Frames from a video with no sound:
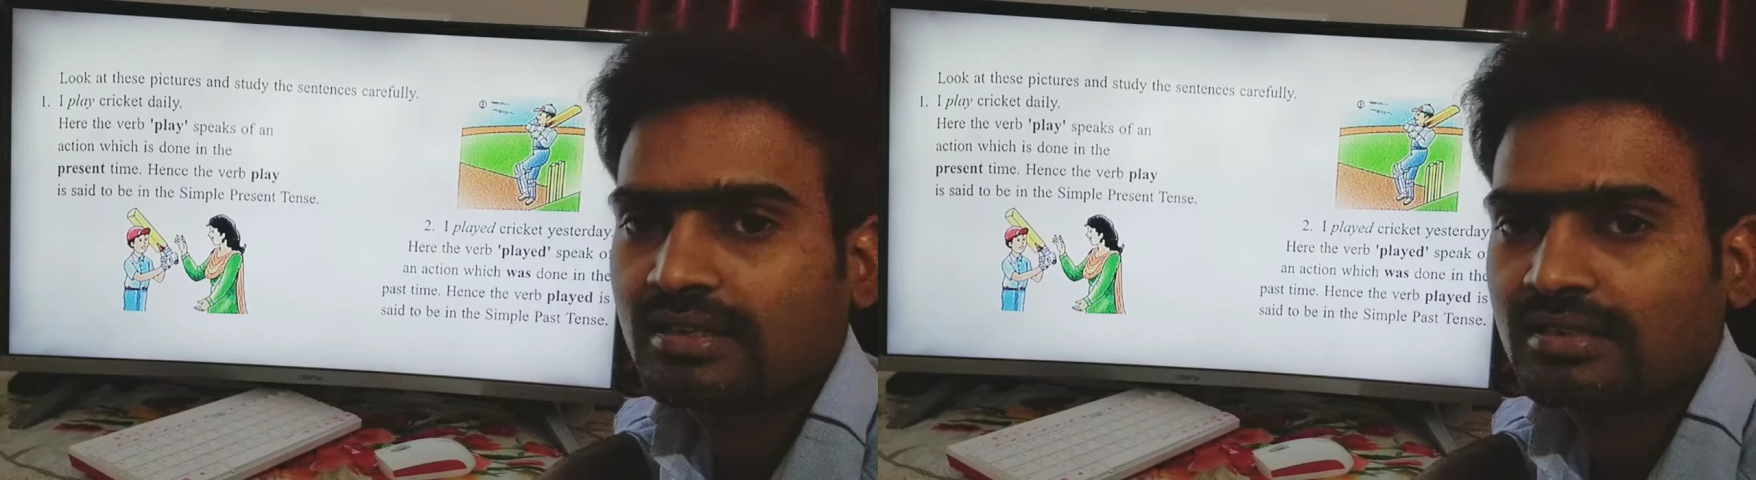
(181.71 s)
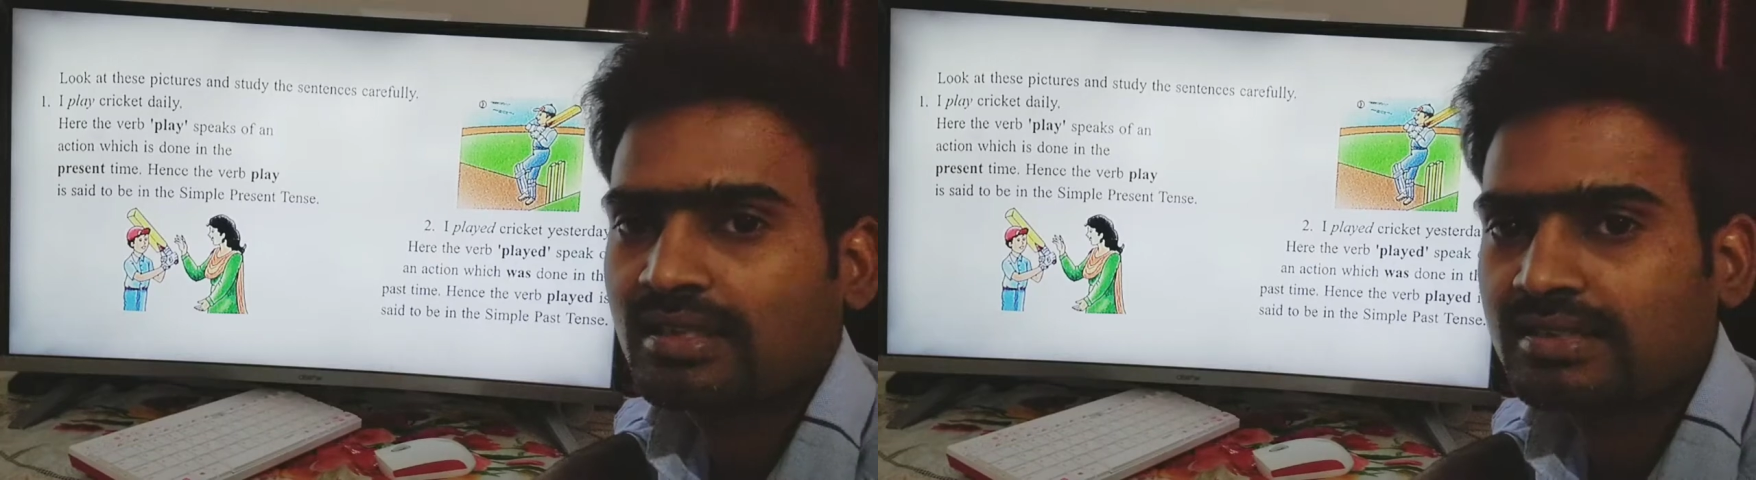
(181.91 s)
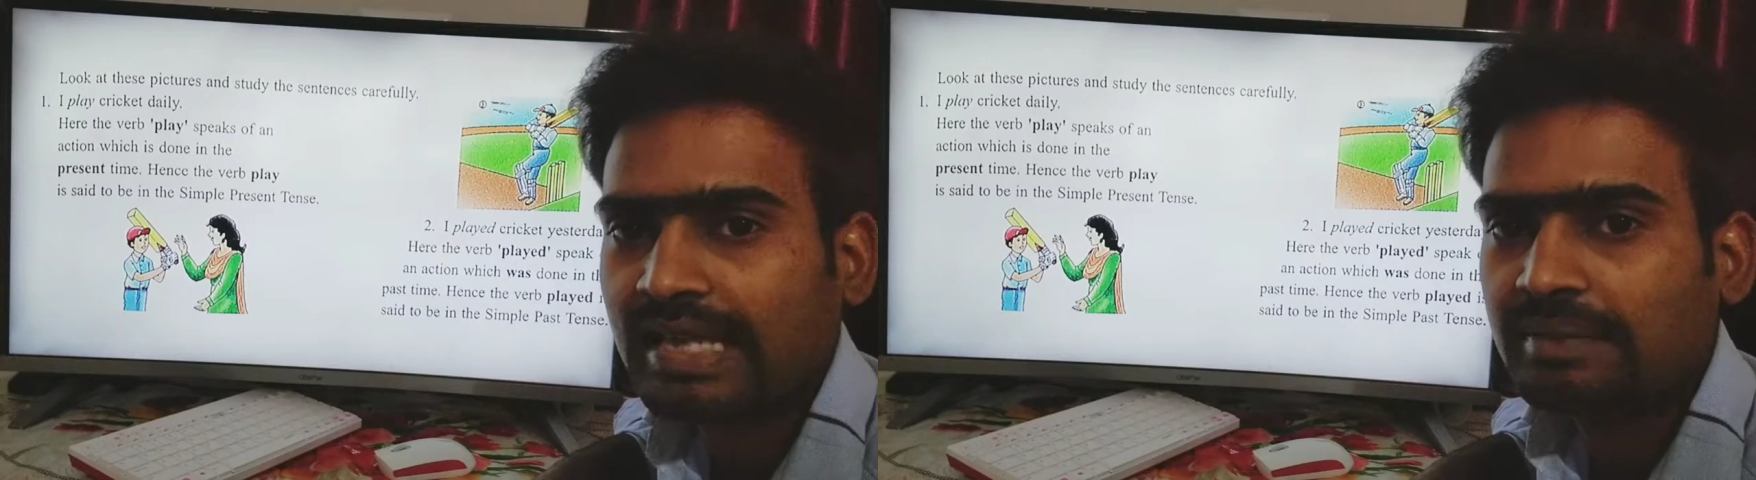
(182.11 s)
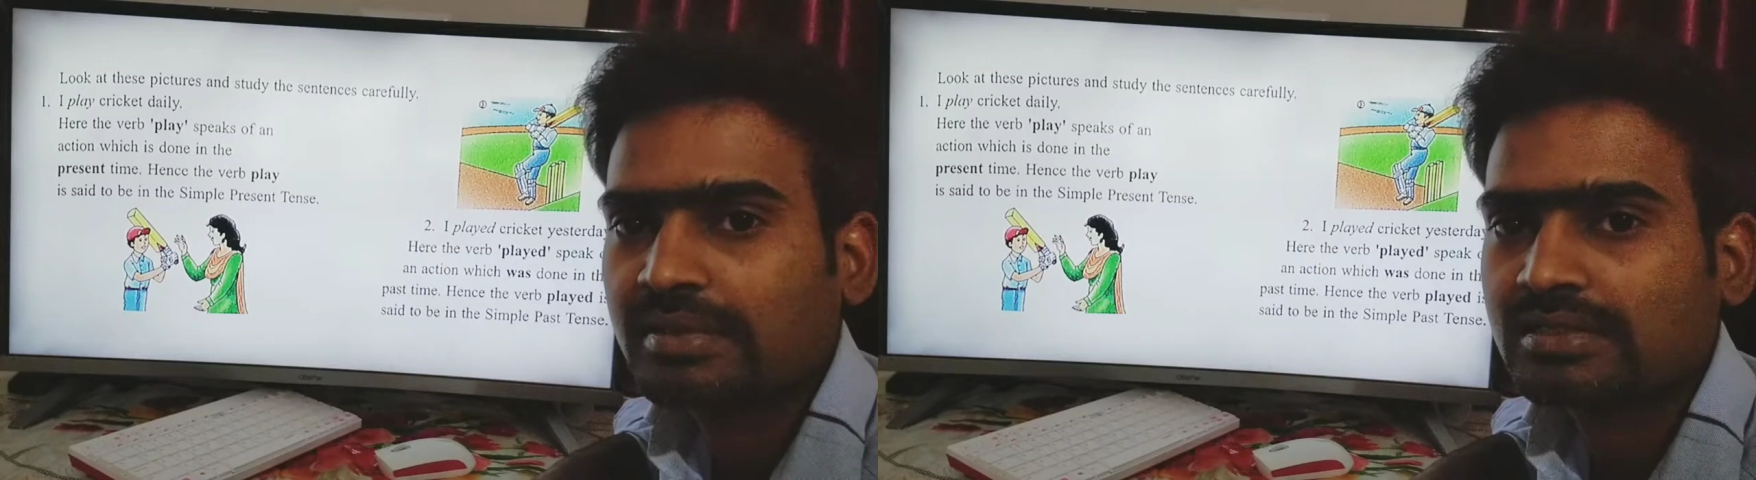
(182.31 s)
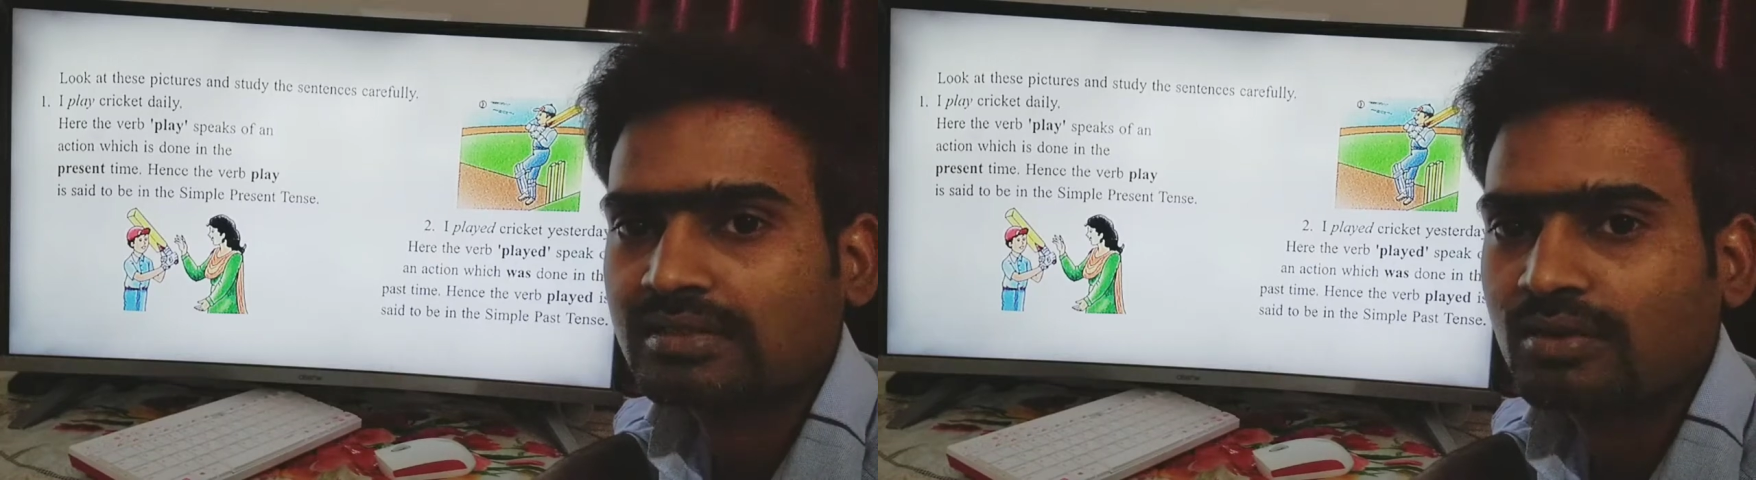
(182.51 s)
That time
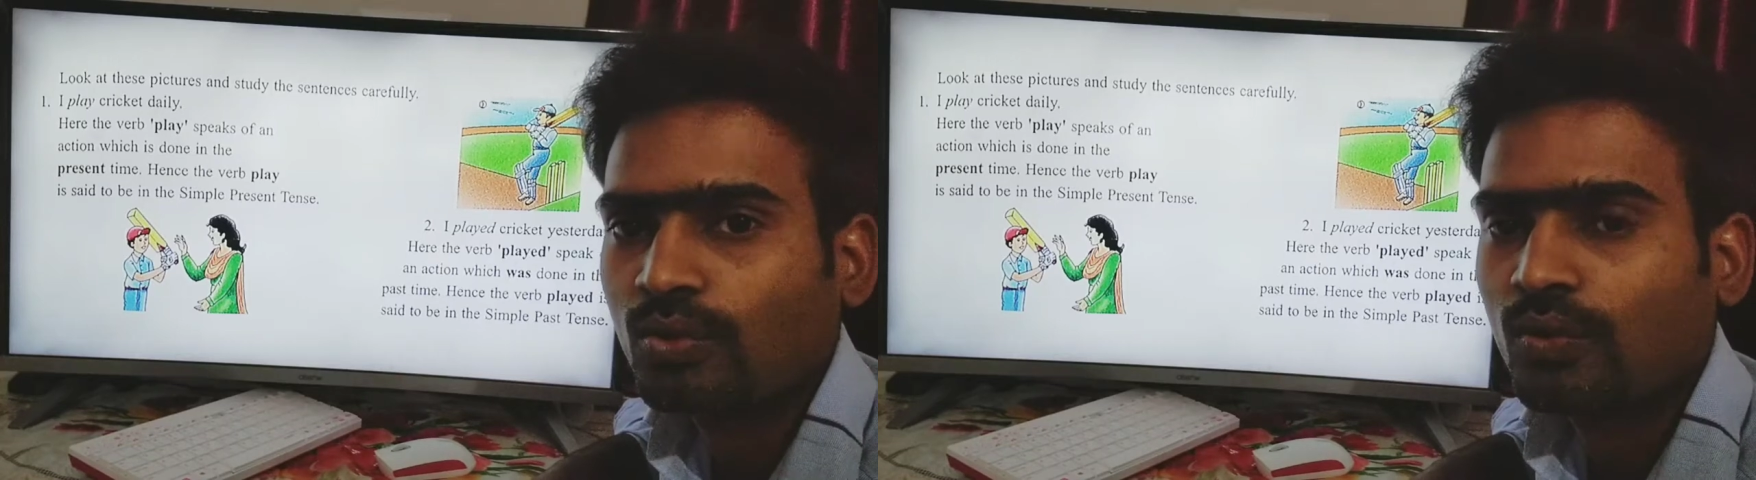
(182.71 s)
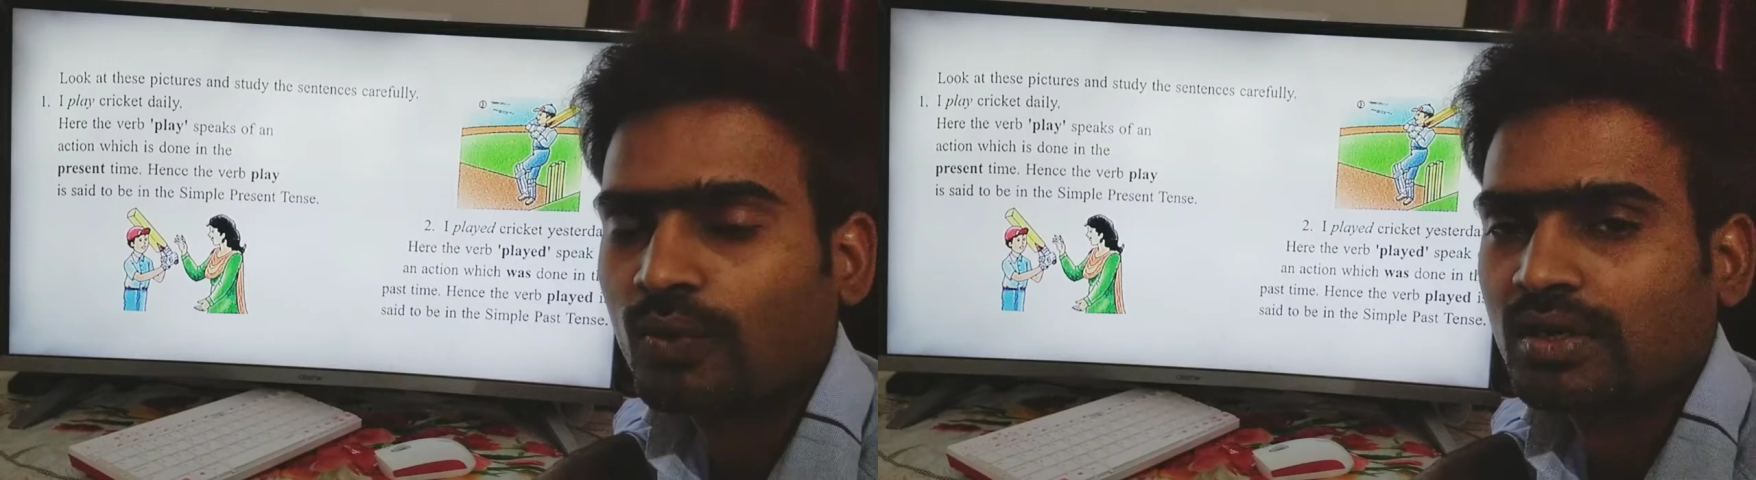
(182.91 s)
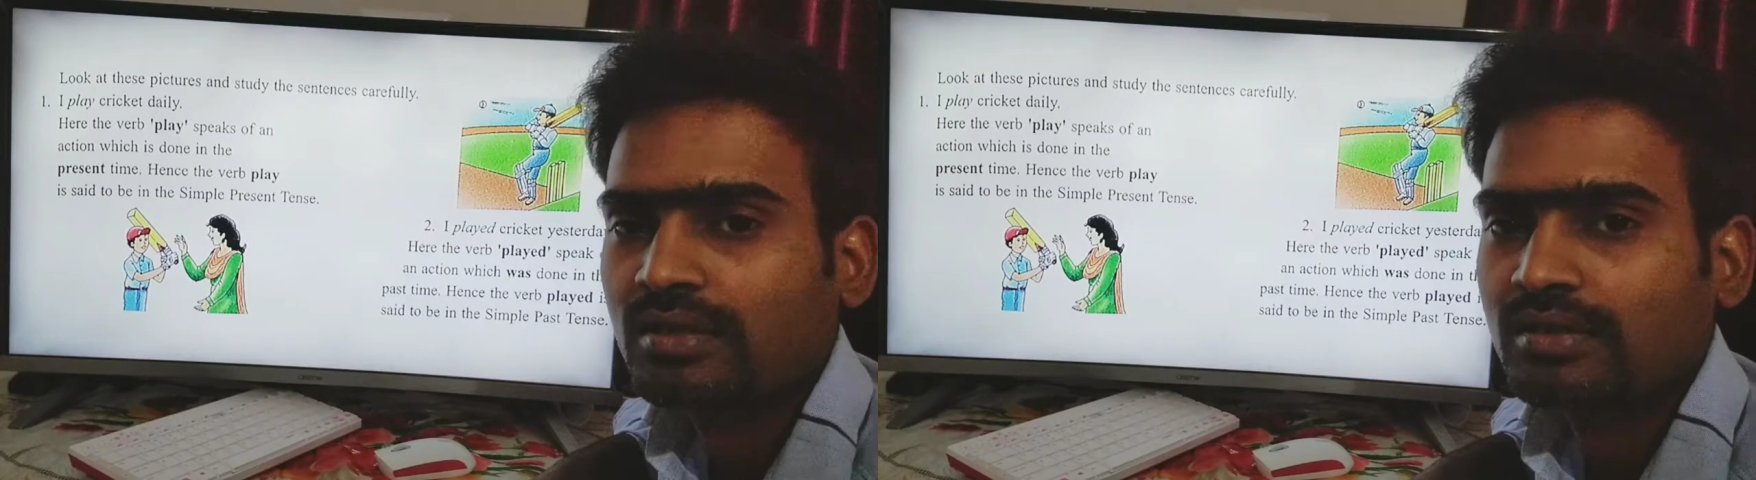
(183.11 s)
is over.